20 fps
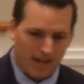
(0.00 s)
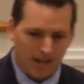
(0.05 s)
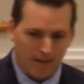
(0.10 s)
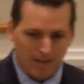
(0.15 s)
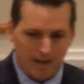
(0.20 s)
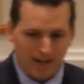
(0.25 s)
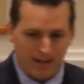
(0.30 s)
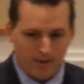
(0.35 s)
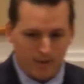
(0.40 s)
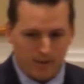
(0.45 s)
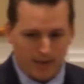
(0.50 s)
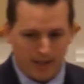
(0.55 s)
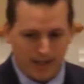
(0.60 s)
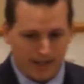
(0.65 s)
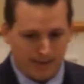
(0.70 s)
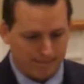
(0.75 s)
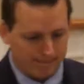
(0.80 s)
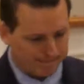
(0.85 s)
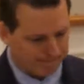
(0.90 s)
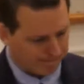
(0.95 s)
By the
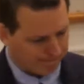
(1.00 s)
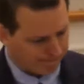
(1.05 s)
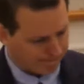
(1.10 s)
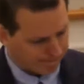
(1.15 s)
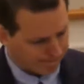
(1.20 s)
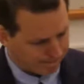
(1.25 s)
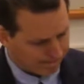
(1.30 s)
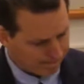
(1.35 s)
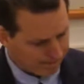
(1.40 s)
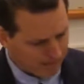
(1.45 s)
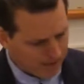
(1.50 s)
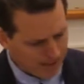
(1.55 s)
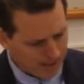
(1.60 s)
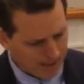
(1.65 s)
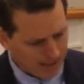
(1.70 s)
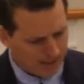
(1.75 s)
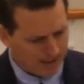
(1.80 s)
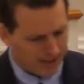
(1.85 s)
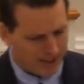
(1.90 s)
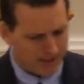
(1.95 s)
way,
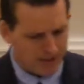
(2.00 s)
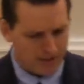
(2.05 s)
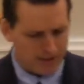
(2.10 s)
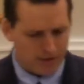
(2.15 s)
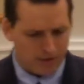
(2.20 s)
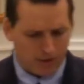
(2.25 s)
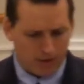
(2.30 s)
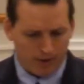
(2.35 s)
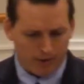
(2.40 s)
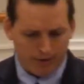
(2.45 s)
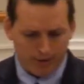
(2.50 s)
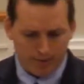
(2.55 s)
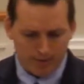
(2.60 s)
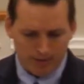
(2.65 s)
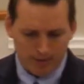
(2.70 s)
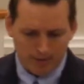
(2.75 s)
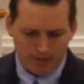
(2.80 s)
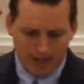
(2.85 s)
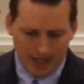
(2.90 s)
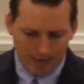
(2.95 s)
there's a story from
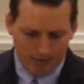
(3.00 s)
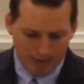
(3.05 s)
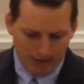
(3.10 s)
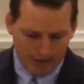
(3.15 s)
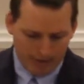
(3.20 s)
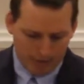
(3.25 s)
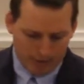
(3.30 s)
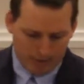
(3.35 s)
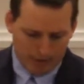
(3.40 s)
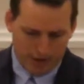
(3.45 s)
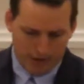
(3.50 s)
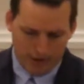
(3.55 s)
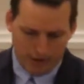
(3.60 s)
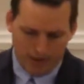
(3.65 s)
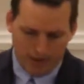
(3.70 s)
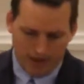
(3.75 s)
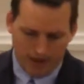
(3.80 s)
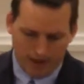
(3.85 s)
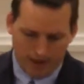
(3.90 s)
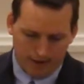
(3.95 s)
Zimbabwe of a preacher
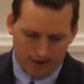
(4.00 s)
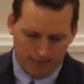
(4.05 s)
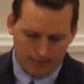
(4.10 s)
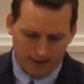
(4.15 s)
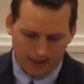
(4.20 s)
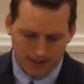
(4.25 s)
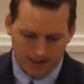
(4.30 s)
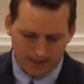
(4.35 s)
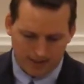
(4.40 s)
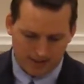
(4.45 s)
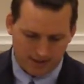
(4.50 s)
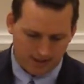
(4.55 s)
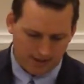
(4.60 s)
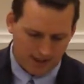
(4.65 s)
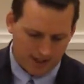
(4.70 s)
who got on a bus